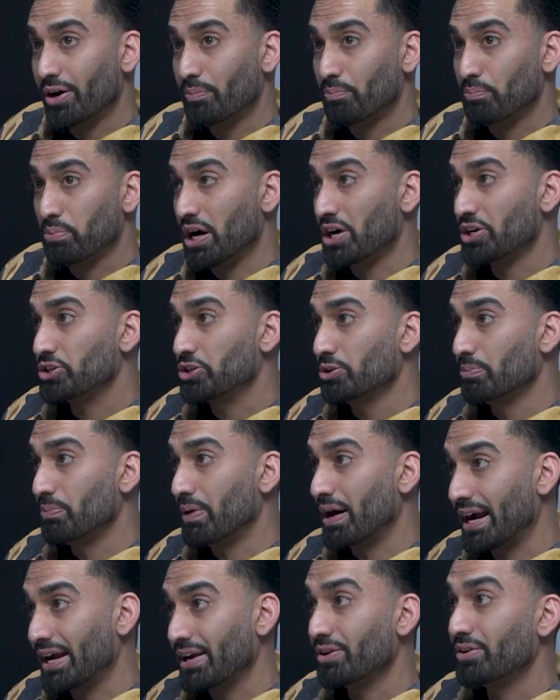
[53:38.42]
brought to you
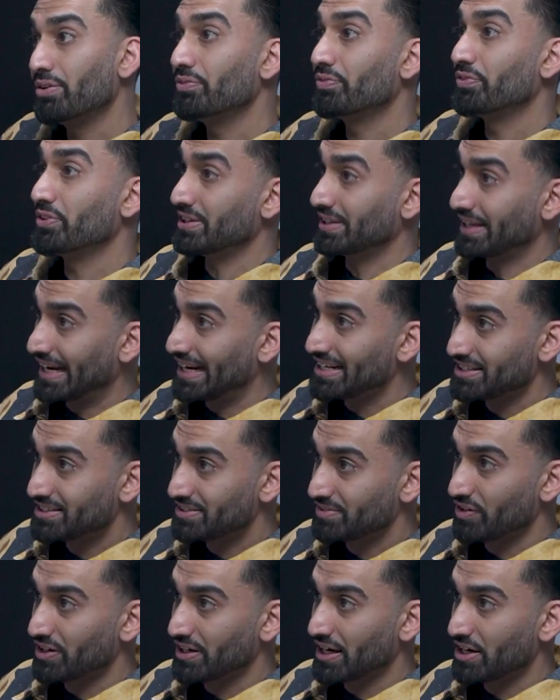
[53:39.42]
by the latest
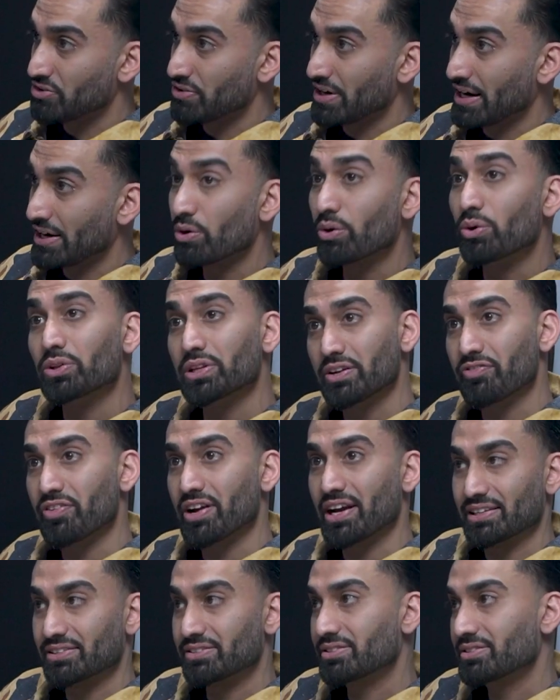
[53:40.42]
fucking trend,
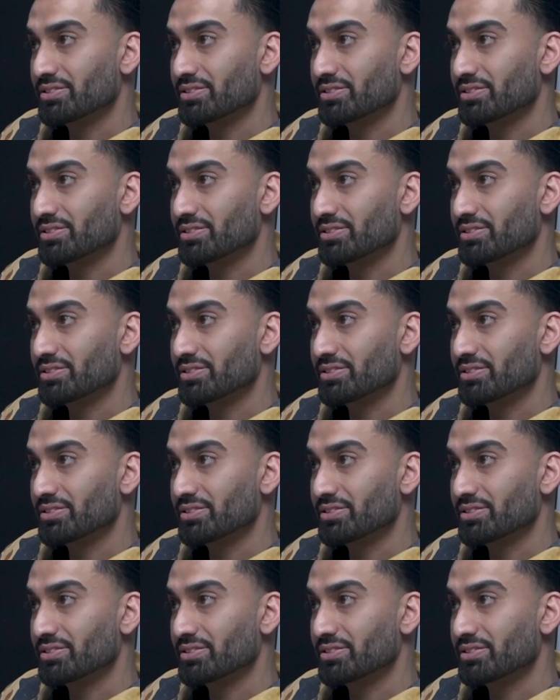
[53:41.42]
OnlyFans.